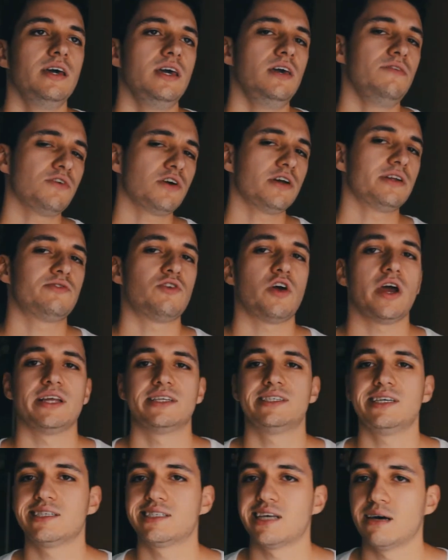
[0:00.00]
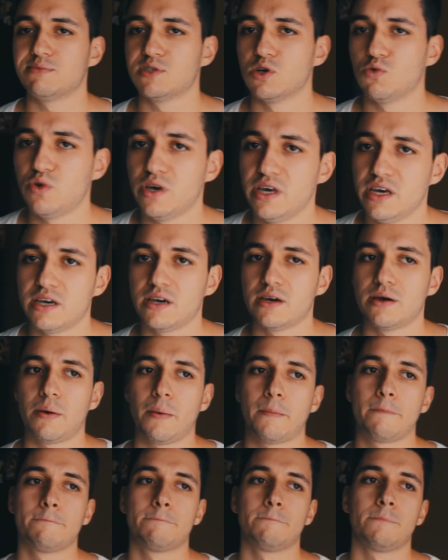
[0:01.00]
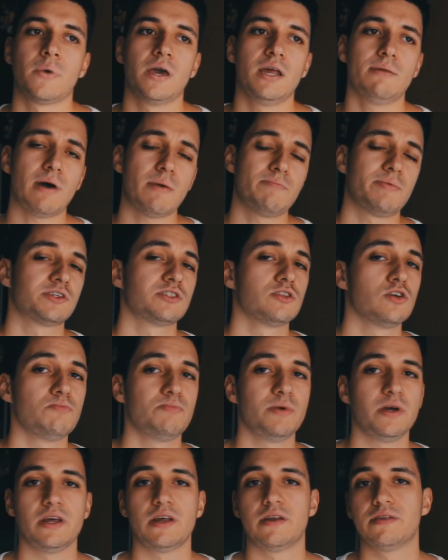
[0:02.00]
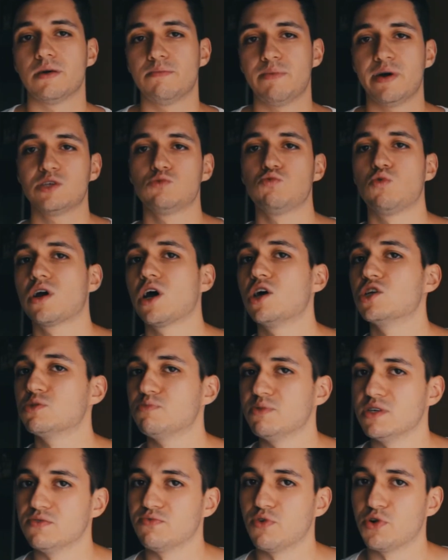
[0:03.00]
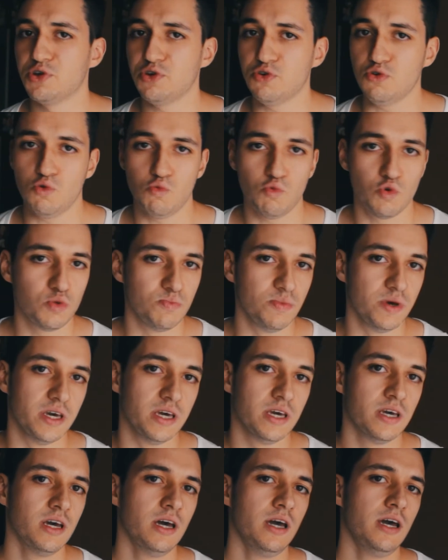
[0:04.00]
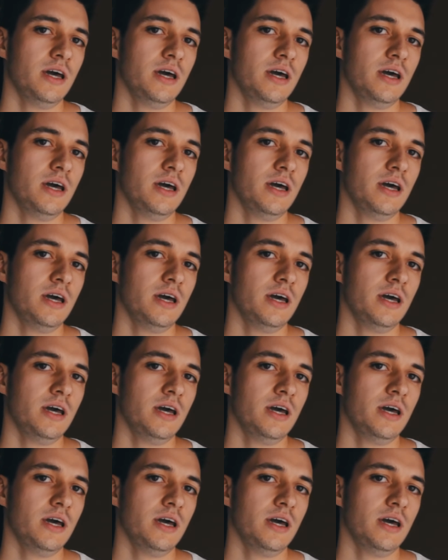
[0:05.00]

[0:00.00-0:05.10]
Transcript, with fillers: If you can train 6 times a week, in my personal opinion the best workout split for you would be